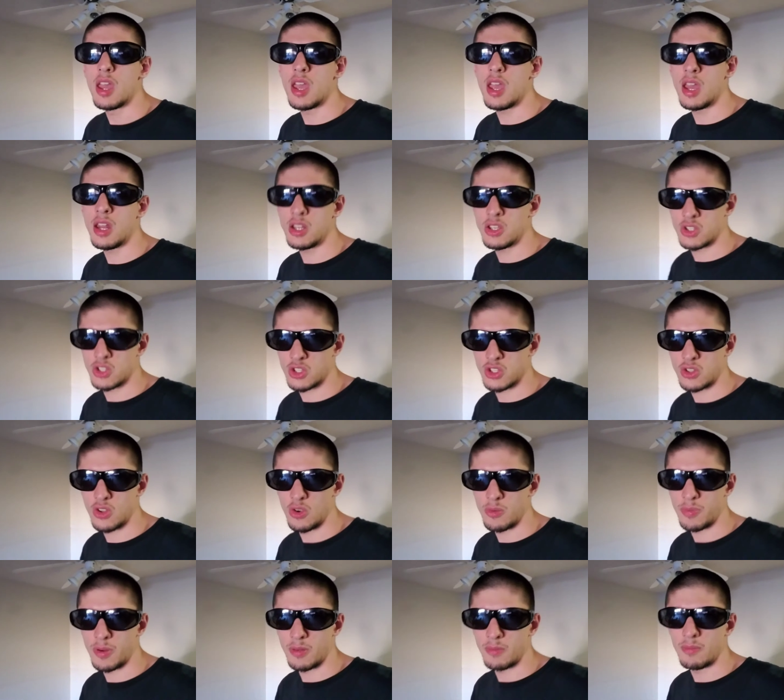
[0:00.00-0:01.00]
It is
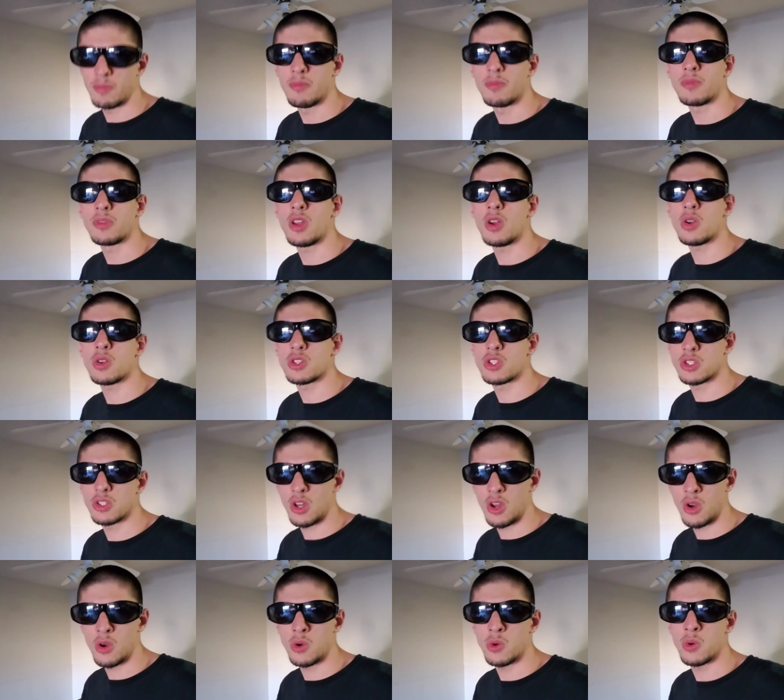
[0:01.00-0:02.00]
stupid. There is
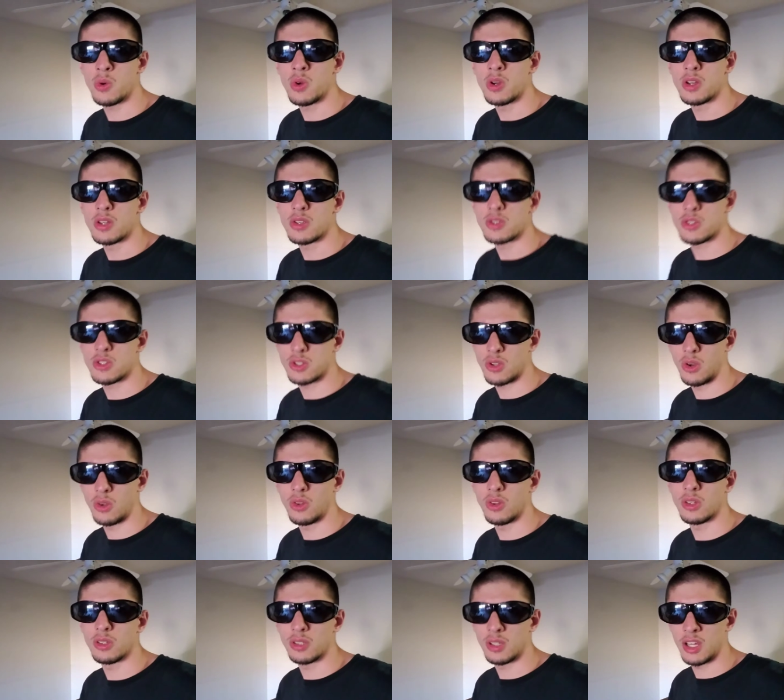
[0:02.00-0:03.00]
no
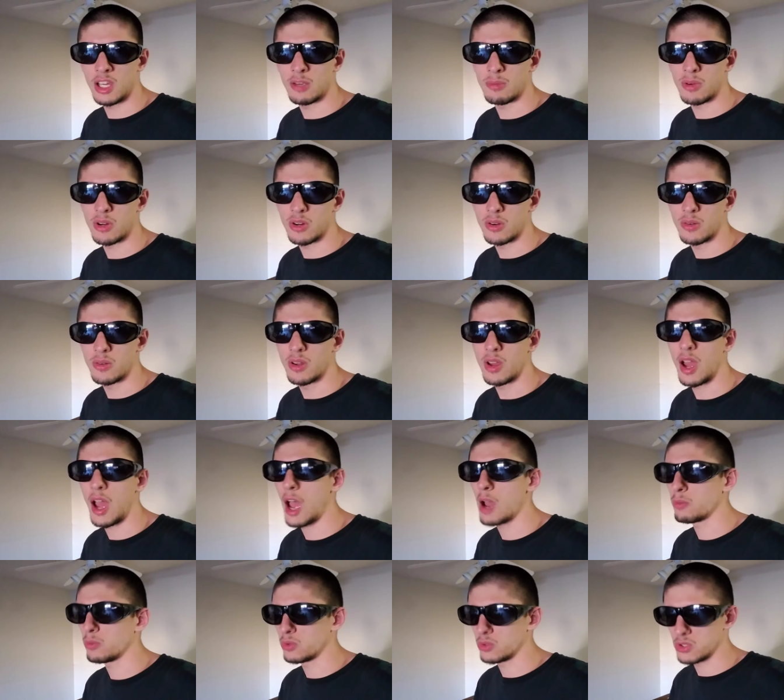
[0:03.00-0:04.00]
stolen labor,
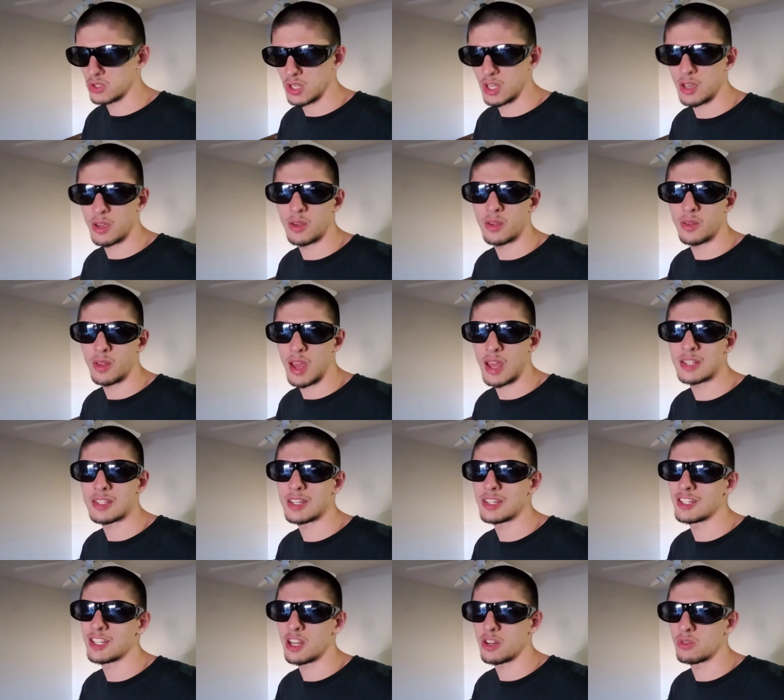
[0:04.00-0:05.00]
I will say, as
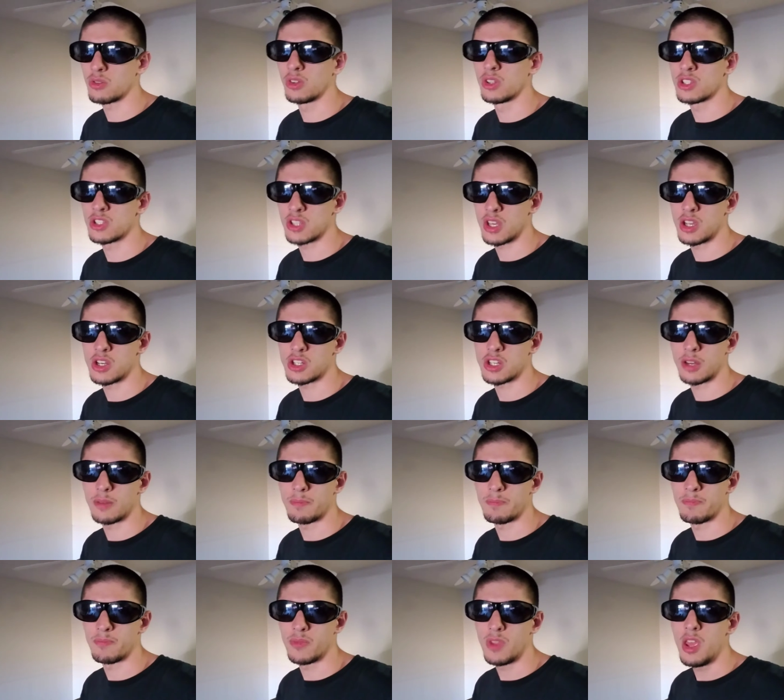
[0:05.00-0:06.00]
a generalization.